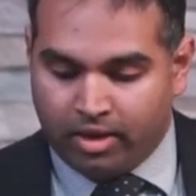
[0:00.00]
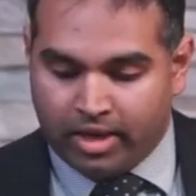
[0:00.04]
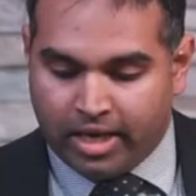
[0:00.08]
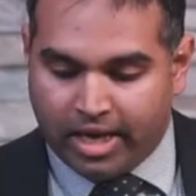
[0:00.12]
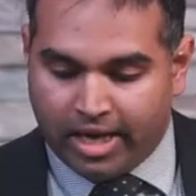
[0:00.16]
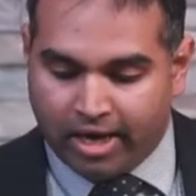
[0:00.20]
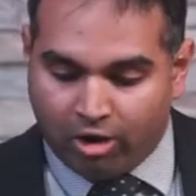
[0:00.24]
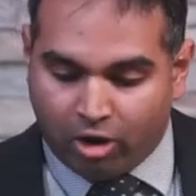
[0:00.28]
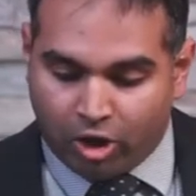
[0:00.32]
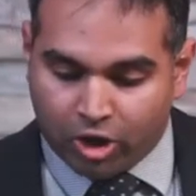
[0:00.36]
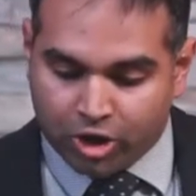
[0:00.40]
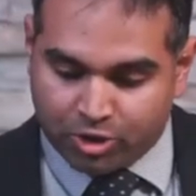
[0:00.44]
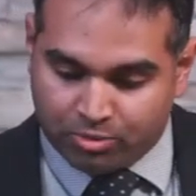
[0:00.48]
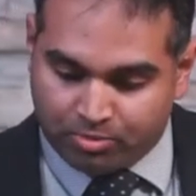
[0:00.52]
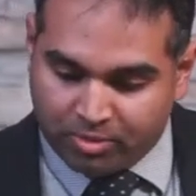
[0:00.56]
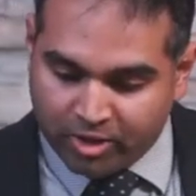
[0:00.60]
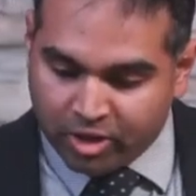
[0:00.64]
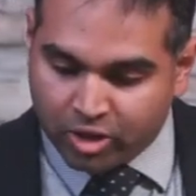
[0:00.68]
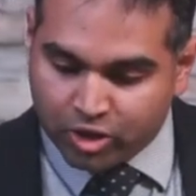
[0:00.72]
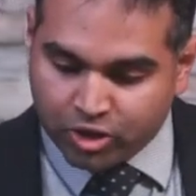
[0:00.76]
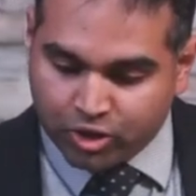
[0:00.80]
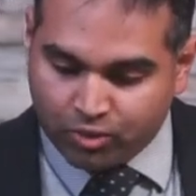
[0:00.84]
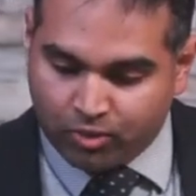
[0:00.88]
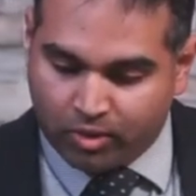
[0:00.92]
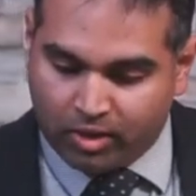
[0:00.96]
in our
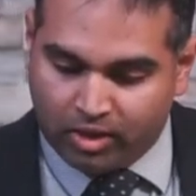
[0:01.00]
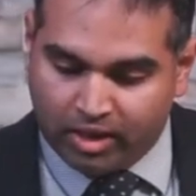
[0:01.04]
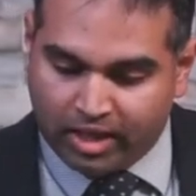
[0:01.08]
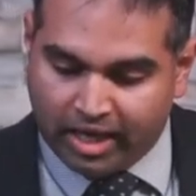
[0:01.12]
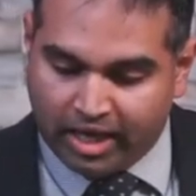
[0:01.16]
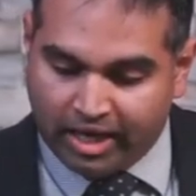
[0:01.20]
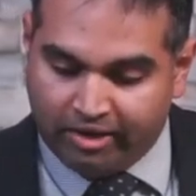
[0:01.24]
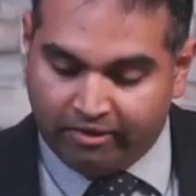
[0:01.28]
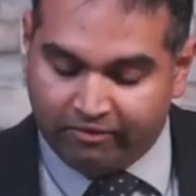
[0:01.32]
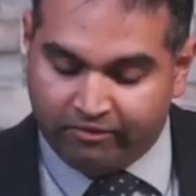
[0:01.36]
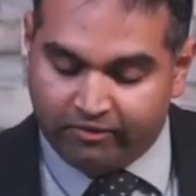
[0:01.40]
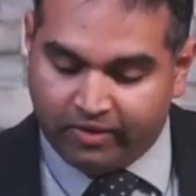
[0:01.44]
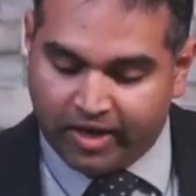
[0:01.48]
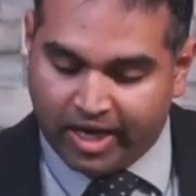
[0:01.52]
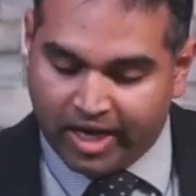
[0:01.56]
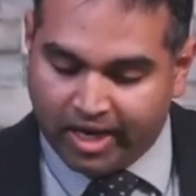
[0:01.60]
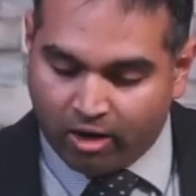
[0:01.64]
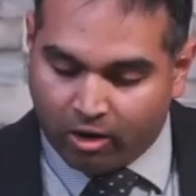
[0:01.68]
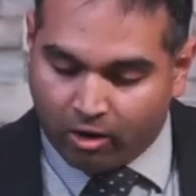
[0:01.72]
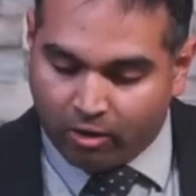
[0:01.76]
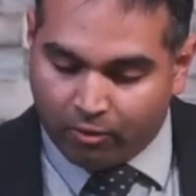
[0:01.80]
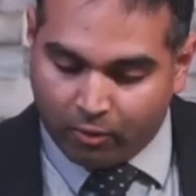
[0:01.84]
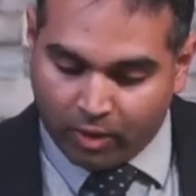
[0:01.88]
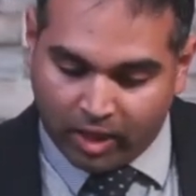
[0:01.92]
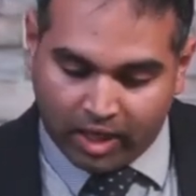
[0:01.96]
spiritual life, in
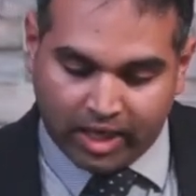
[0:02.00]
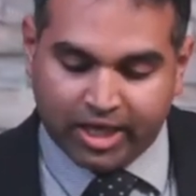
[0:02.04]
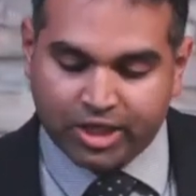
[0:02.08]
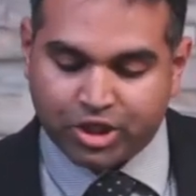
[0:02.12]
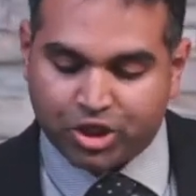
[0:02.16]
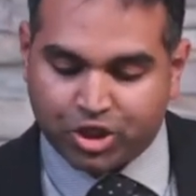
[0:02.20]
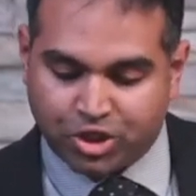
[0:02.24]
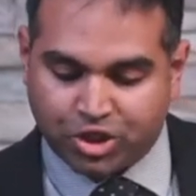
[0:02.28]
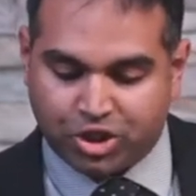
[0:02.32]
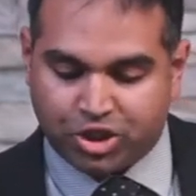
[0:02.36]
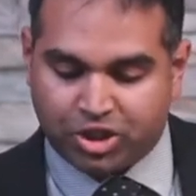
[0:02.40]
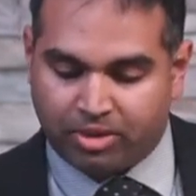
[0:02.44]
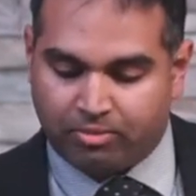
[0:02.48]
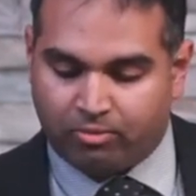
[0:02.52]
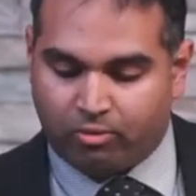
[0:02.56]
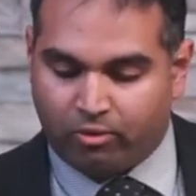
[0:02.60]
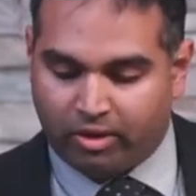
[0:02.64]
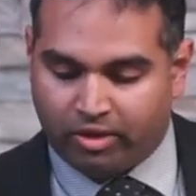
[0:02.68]
our relationship